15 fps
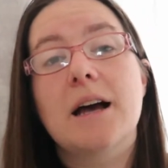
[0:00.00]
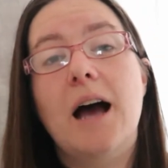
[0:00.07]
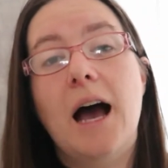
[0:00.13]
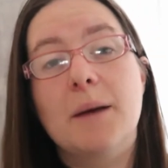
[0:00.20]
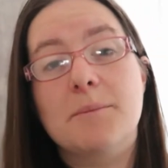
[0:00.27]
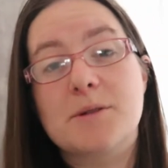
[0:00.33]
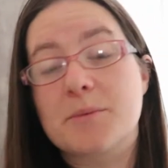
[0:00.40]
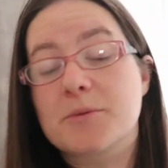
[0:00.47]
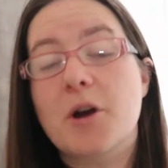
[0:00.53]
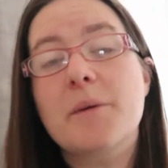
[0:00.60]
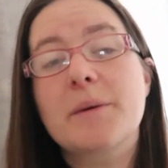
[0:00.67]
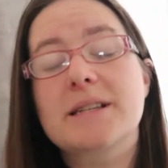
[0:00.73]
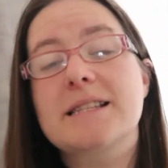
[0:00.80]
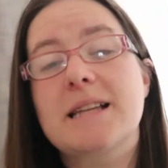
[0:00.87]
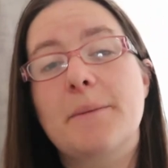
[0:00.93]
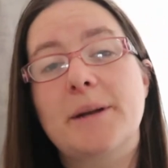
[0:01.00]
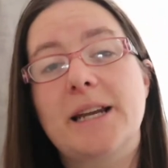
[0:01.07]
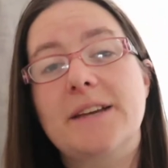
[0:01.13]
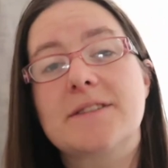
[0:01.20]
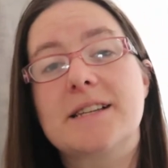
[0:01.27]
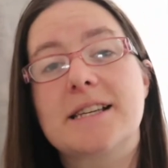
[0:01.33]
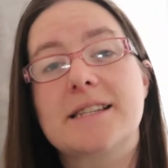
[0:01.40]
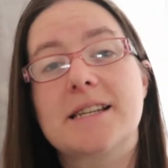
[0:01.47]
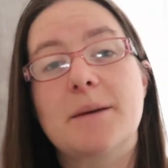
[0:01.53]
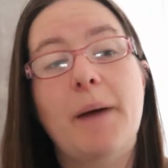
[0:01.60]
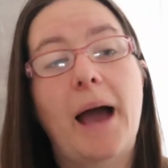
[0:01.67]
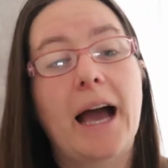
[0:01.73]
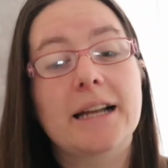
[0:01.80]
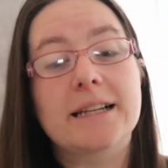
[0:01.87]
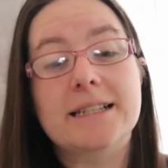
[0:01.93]
um, subscribing to that belief system
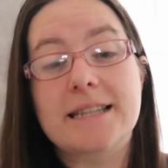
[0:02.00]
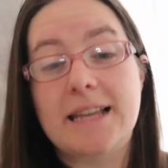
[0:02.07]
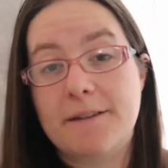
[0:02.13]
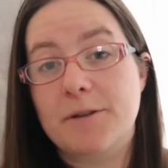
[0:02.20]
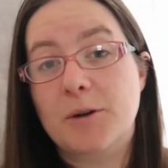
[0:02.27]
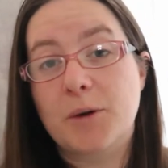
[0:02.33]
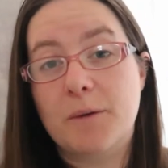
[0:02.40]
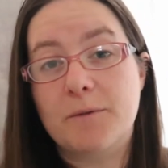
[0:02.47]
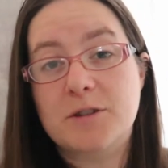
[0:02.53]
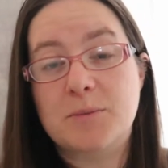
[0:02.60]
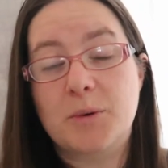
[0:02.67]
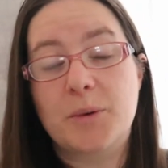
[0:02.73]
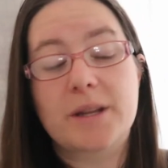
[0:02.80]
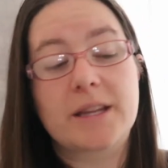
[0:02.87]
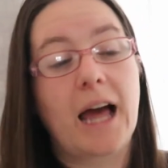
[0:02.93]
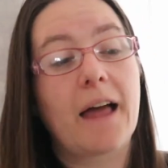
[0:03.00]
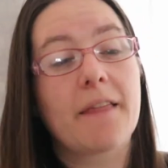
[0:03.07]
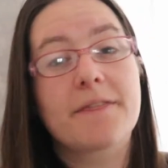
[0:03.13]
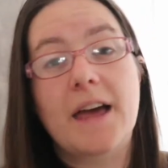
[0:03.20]
and they feel comfortable with that,